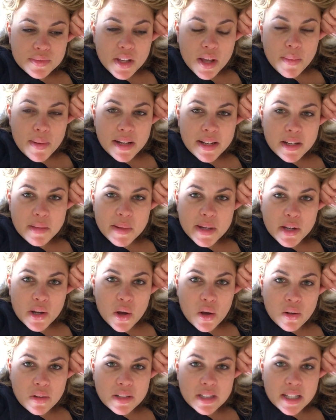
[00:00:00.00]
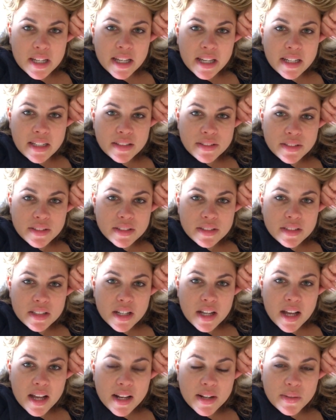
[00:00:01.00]
I'm a little bit coldy,
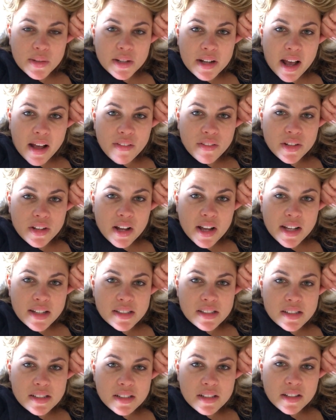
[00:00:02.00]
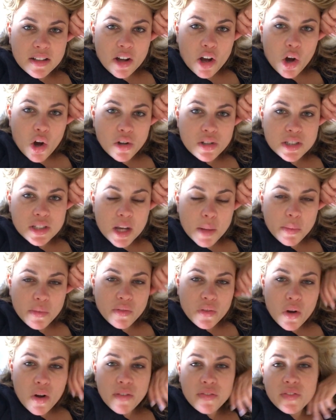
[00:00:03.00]
and I'm going to have a nice hot cup
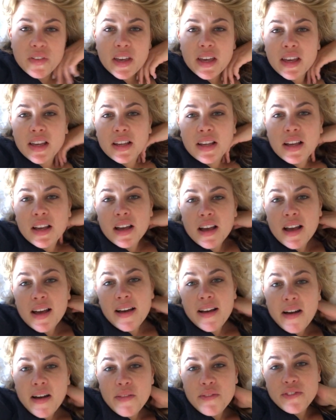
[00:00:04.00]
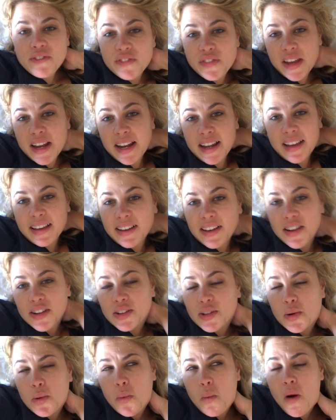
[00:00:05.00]
of coffee. I'm feeling
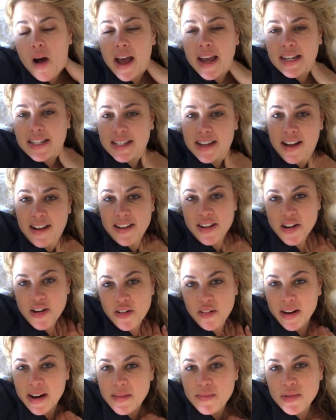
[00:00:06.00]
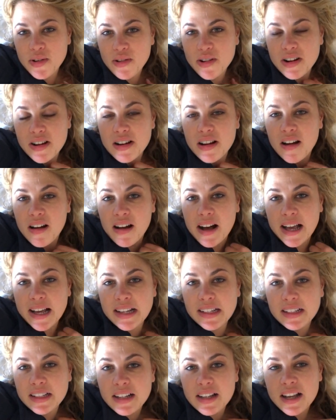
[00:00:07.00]
quite hungry, I'm not going to
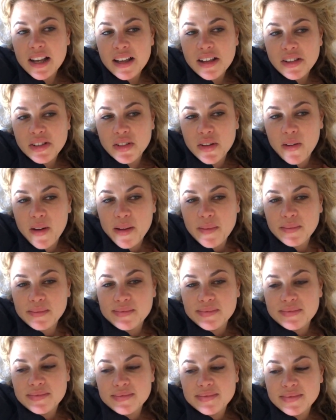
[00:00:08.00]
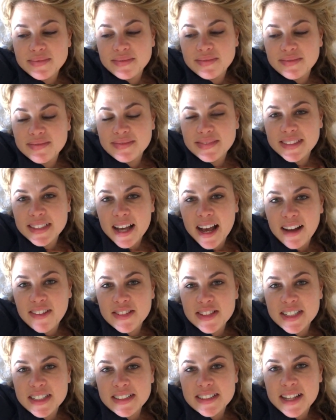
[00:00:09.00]
lie. So I'm
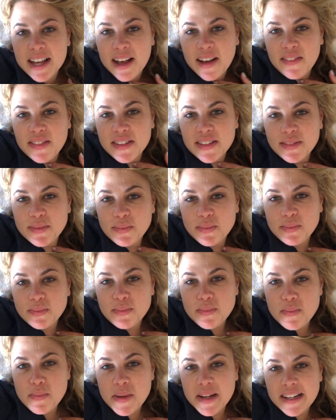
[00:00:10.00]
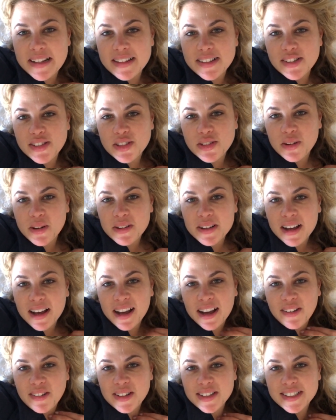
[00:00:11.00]
counting down the minute stroke
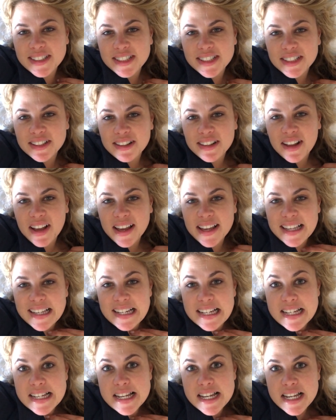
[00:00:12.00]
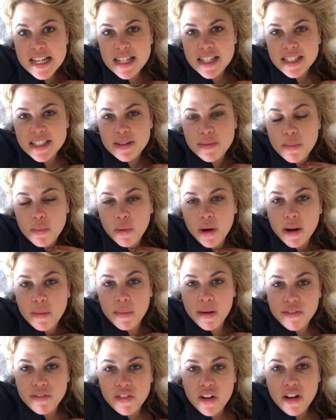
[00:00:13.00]
hour till I can eat and break
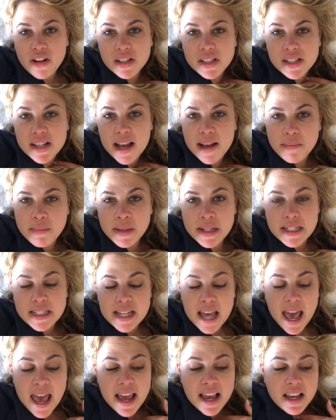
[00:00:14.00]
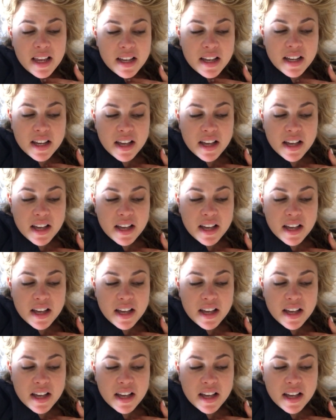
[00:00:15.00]
my fast at midday.